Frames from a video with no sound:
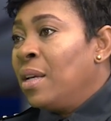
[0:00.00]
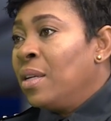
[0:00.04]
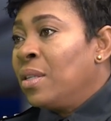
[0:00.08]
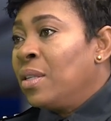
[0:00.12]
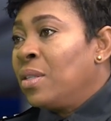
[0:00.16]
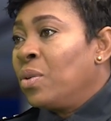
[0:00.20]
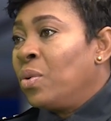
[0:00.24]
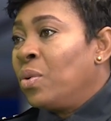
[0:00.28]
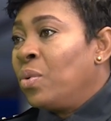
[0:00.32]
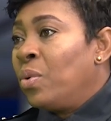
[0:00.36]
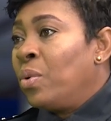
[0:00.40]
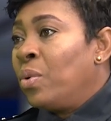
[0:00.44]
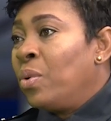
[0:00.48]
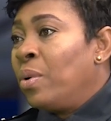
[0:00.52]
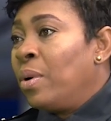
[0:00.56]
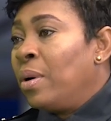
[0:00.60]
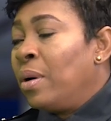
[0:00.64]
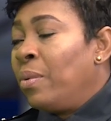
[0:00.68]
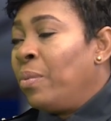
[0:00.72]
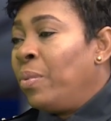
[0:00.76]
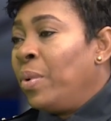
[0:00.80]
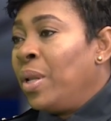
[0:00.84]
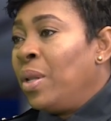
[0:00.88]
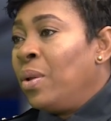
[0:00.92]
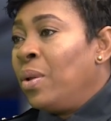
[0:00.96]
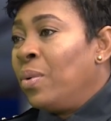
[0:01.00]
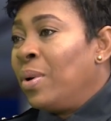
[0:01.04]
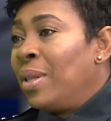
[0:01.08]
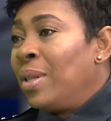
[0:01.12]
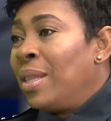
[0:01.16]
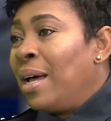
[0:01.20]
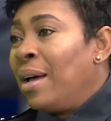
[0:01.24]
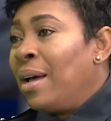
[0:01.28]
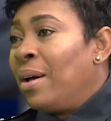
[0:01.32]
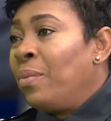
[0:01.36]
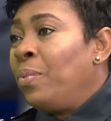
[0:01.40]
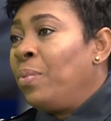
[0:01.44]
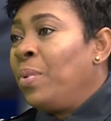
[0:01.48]
So we know
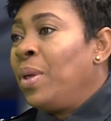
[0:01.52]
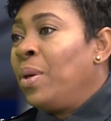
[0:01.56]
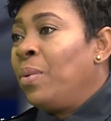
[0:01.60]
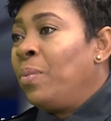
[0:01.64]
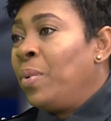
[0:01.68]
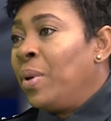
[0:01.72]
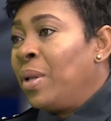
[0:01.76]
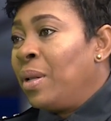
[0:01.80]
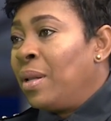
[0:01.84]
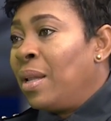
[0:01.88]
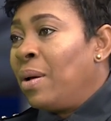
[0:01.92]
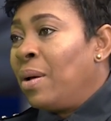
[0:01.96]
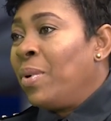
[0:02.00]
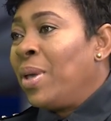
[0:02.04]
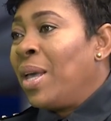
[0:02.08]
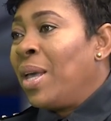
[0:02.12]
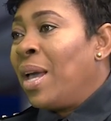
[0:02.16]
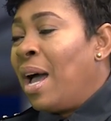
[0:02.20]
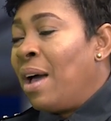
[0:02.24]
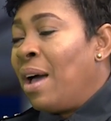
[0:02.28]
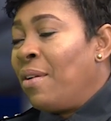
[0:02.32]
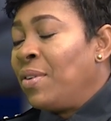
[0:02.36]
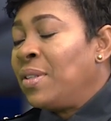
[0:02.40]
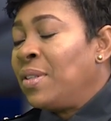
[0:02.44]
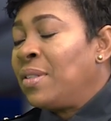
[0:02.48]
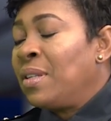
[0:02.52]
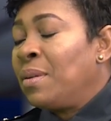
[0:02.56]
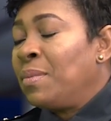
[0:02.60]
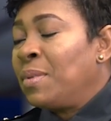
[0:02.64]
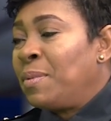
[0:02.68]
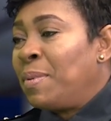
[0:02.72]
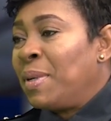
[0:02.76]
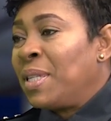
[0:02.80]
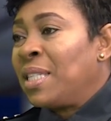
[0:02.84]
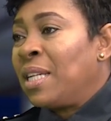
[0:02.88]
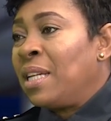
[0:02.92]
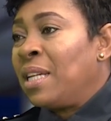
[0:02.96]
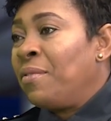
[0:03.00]
that we are having some
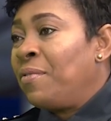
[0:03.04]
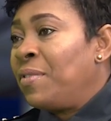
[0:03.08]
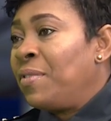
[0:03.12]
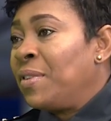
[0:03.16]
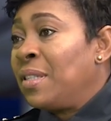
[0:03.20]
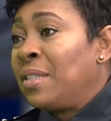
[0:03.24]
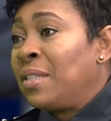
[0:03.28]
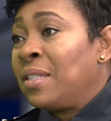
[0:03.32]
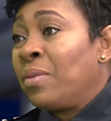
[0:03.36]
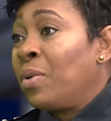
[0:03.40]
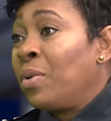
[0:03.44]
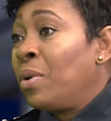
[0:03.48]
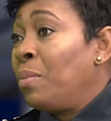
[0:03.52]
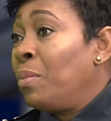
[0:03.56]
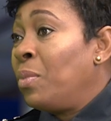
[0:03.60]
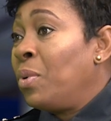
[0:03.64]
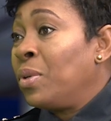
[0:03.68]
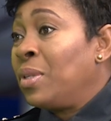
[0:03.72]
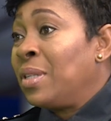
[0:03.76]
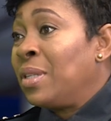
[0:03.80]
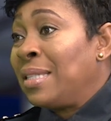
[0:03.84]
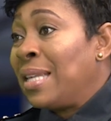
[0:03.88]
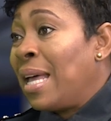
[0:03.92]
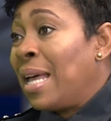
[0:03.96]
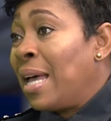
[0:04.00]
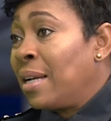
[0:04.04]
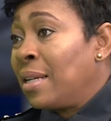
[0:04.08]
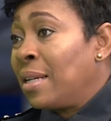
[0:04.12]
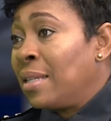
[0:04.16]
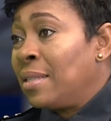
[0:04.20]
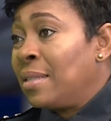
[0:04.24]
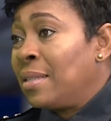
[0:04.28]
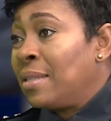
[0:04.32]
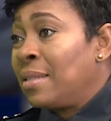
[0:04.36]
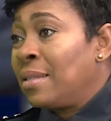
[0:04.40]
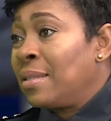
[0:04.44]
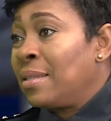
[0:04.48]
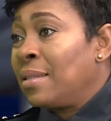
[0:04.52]
special emphasis around
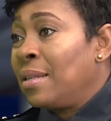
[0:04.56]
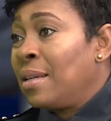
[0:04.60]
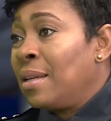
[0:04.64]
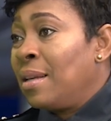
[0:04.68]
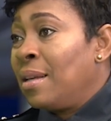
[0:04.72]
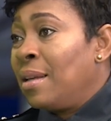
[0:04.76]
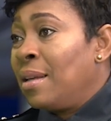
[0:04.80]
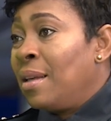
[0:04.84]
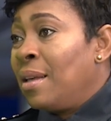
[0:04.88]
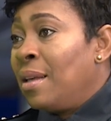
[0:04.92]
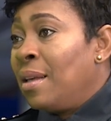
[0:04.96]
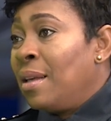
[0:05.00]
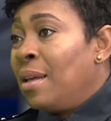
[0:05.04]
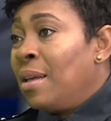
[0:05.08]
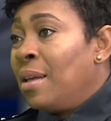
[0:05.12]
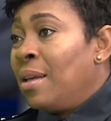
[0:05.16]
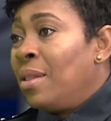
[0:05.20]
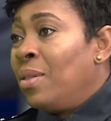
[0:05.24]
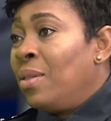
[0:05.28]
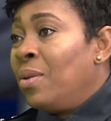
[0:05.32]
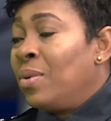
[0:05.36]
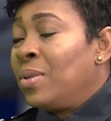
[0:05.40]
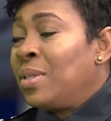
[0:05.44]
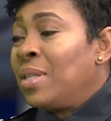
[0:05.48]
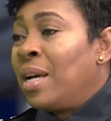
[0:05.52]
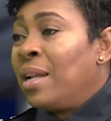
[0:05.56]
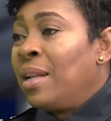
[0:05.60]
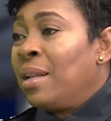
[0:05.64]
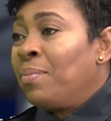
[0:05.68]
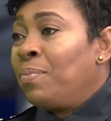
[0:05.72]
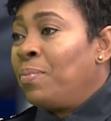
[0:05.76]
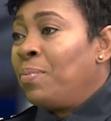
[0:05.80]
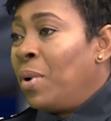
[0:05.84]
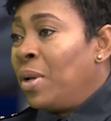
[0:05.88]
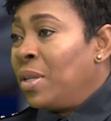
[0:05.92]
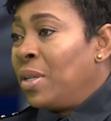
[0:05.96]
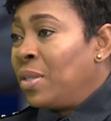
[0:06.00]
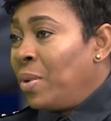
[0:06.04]
motorcycles. Those are the
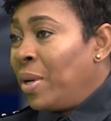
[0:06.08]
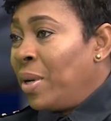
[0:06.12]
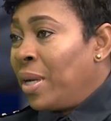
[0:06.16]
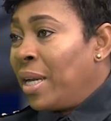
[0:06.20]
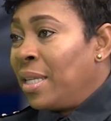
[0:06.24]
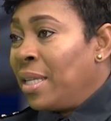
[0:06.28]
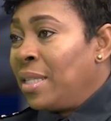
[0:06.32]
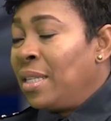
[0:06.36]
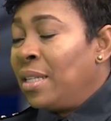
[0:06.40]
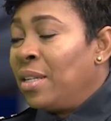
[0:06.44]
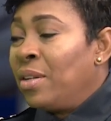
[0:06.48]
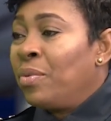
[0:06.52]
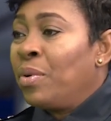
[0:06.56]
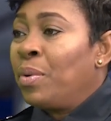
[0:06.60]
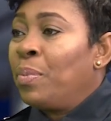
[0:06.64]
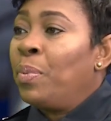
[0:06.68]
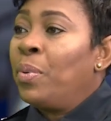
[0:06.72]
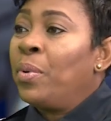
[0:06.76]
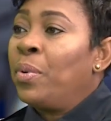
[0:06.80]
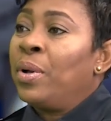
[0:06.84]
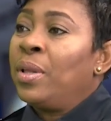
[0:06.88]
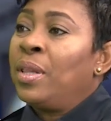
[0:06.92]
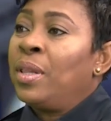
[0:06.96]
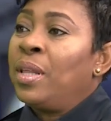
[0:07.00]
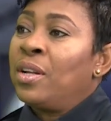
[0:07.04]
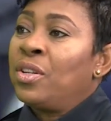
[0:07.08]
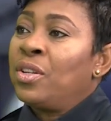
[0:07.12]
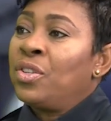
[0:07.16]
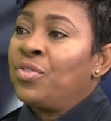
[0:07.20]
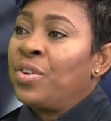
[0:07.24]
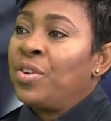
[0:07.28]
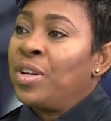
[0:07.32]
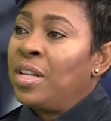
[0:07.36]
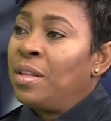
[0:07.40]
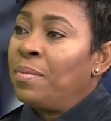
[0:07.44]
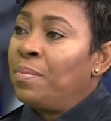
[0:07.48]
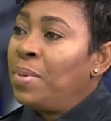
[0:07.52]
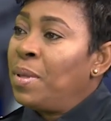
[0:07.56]
ones we are getting the report. They are
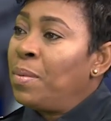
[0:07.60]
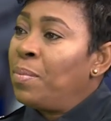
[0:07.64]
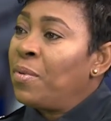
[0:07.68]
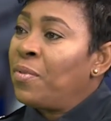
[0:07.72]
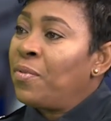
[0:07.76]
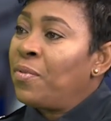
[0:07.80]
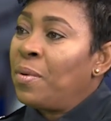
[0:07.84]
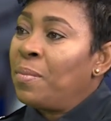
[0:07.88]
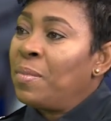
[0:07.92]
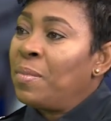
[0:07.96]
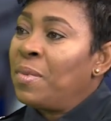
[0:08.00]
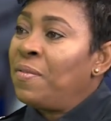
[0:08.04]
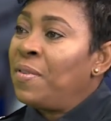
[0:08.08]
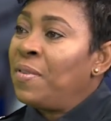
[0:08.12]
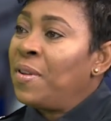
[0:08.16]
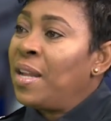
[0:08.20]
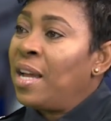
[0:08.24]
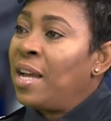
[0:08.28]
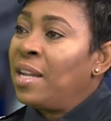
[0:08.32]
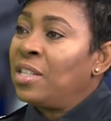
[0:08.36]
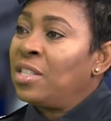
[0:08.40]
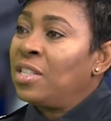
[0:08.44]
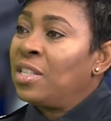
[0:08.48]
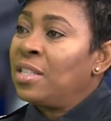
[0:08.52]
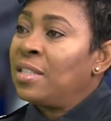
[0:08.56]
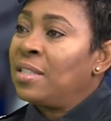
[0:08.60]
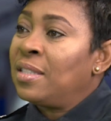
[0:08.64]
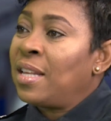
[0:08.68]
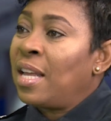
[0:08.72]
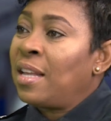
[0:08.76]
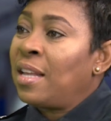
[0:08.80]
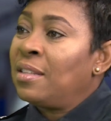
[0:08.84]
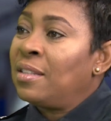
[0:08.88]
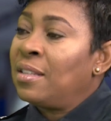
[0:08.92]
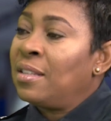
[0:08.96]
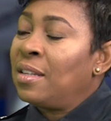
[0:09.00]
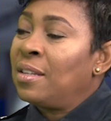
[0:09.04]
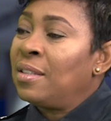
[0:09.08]
trailing people from the financial
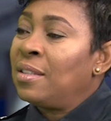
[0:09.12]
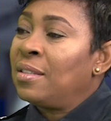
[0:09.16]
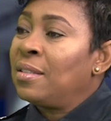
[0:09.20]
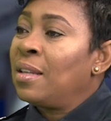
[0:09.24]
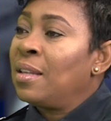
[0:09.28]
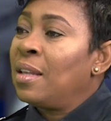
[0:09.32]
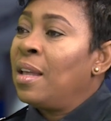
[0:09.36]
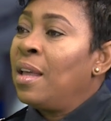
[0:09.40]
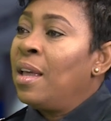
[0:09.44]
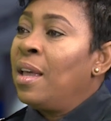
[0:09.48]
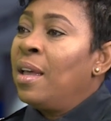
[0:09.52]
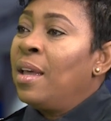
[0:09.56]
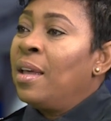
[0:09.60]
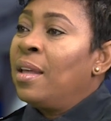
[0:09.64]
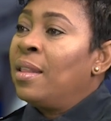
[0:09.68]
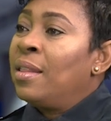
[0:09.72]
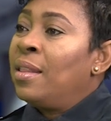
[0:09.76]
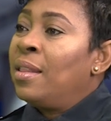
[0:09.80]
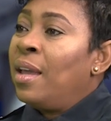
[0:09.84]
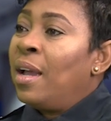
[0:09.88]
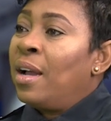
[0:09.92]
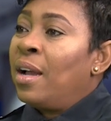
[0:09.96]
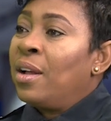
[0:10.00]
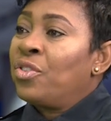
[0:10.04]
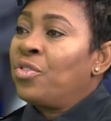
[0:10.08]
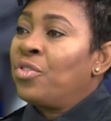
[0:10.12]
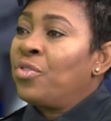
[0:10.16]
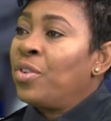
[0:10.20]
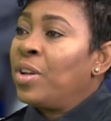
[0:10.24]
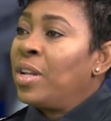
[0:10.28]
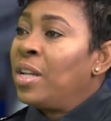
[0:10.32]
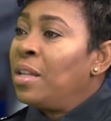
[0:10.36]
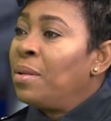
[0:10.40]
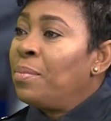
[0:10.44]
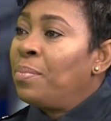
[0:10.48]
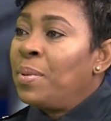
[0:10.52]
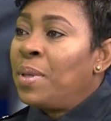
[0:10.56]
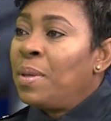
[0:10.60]
centers. They are
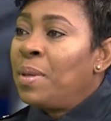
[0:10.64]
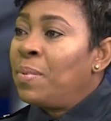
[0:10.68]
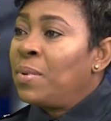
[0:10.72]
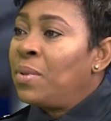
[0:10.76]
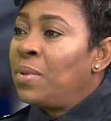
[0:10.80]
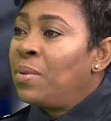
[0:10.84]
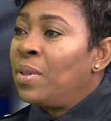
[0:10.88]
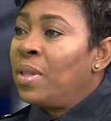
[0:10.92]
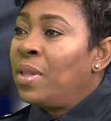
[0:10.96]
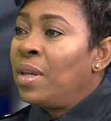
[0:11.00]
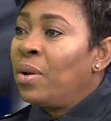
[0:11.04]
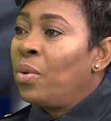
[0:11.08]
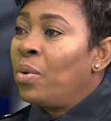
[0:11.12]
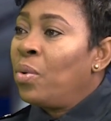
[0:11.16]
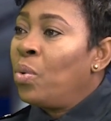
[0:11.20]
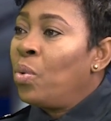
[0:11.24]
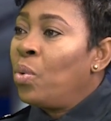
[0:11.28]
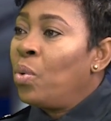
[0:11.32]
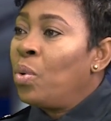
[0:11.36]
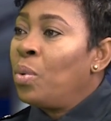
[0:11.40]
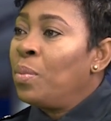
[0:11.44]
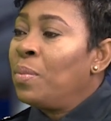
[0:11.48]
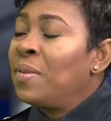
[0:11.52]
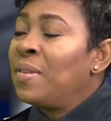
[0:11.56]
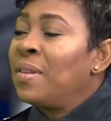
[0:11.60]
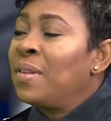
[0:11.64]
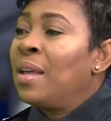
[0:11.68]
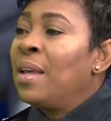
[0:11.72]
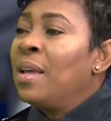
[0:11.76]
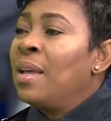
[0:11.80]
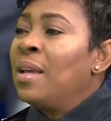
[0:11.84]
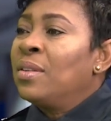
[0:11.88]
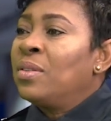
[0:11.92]
trailing people to their homes.